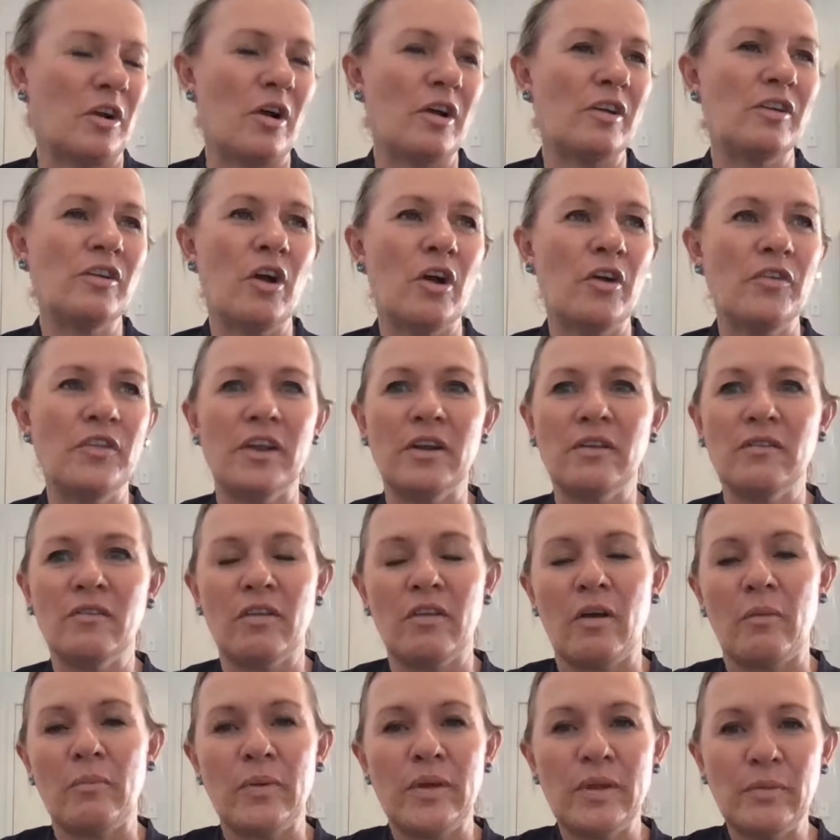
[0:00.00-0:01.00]
know
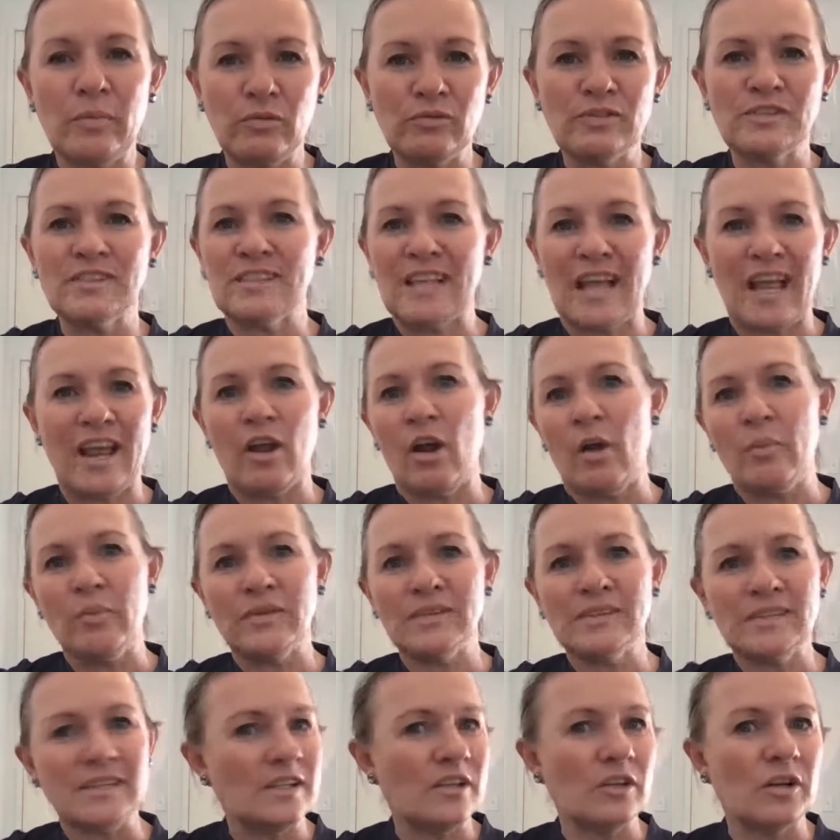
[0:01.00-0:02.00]
that people say I'm the
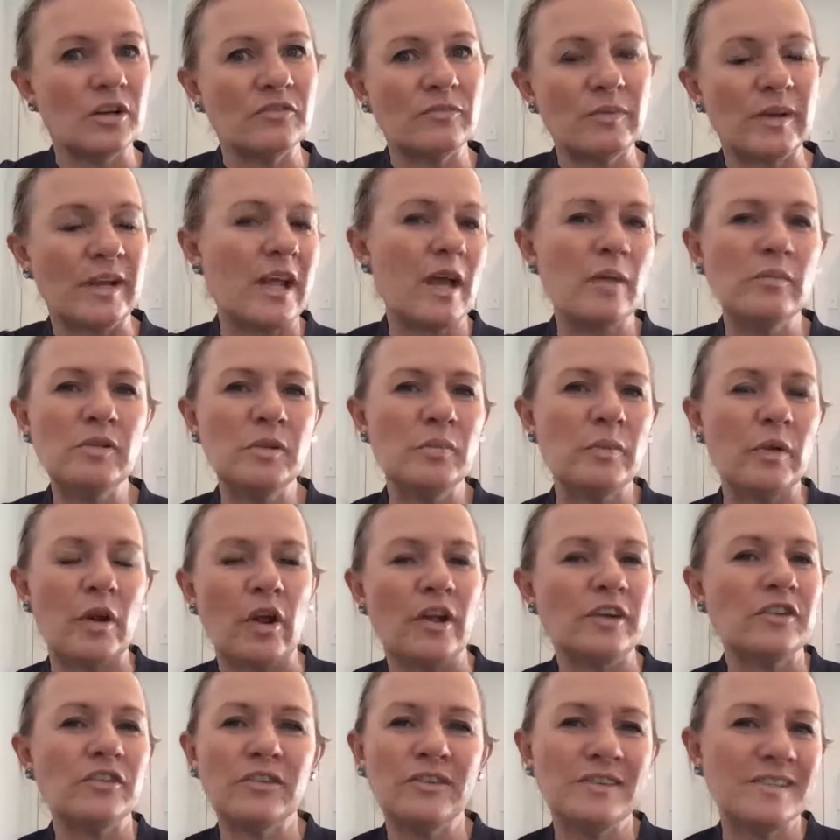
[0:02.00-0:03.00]
CEO of my company, but
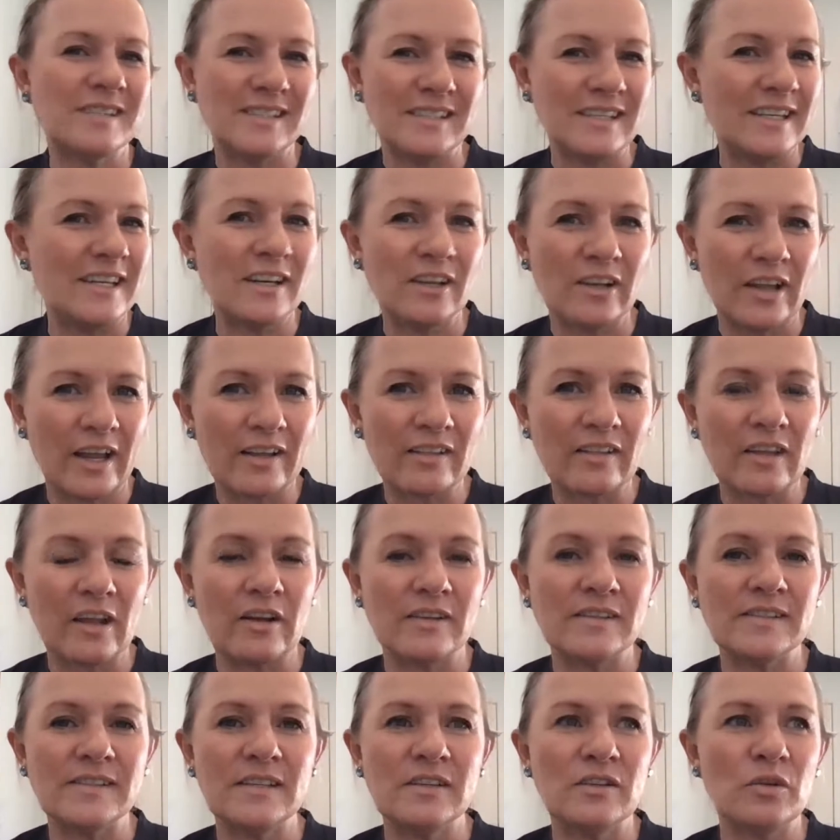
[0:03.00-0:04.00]
I don't see it like that.
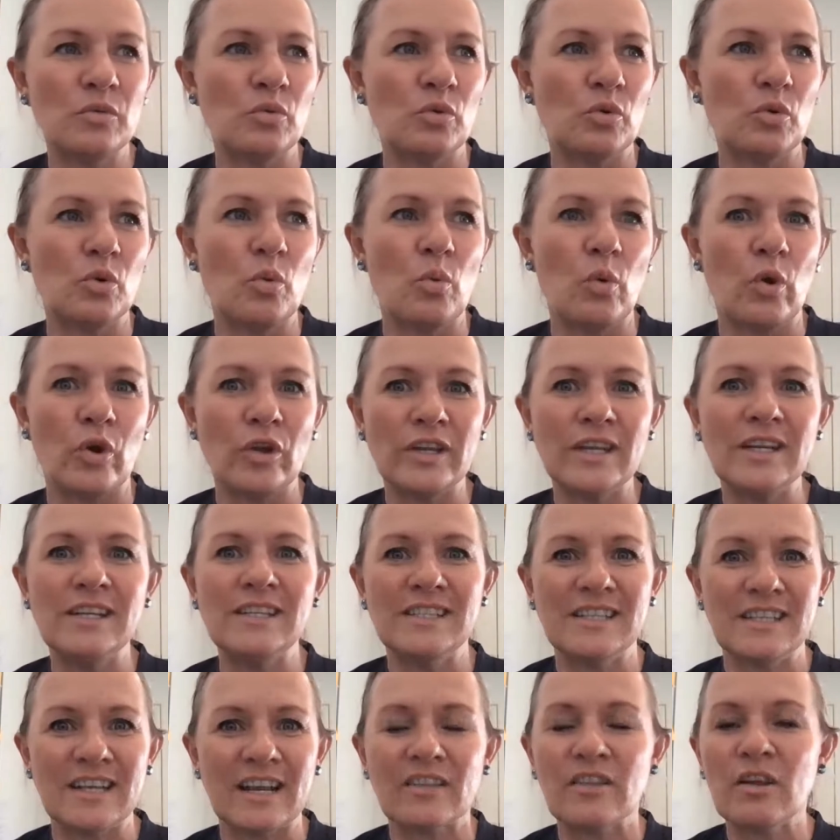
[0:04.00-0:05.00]
I see that we're all working
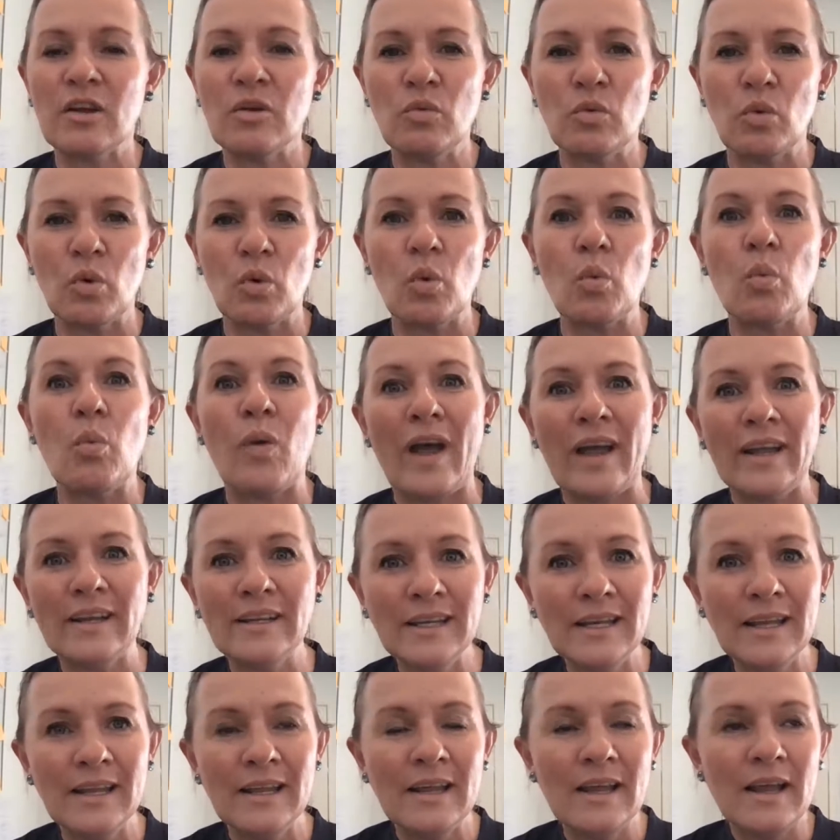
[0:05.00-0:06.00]
together, we're all
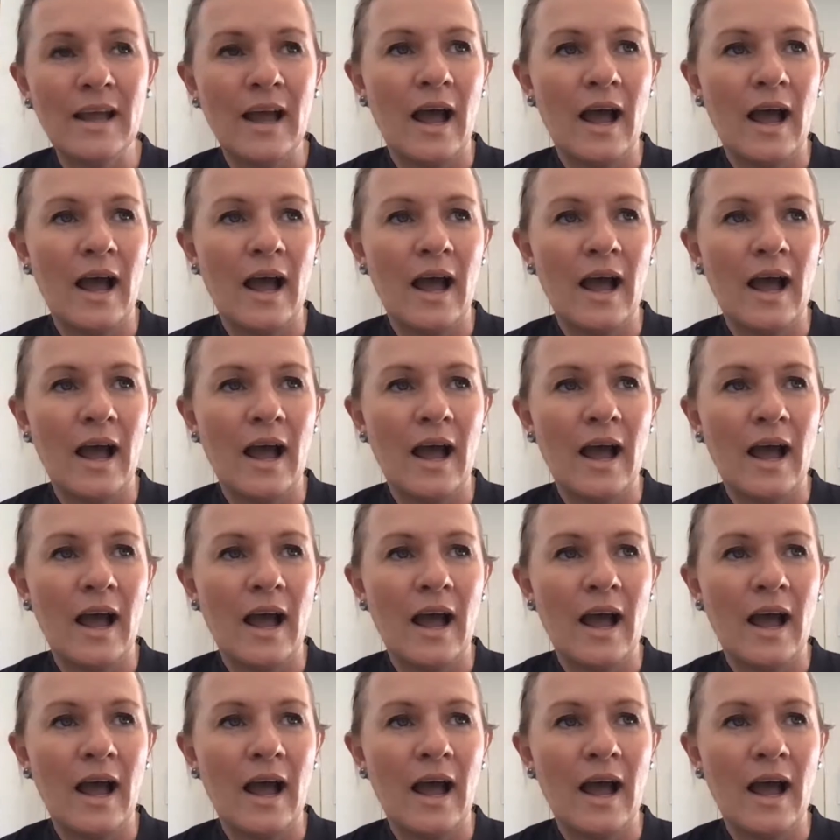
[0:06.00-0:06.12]
one.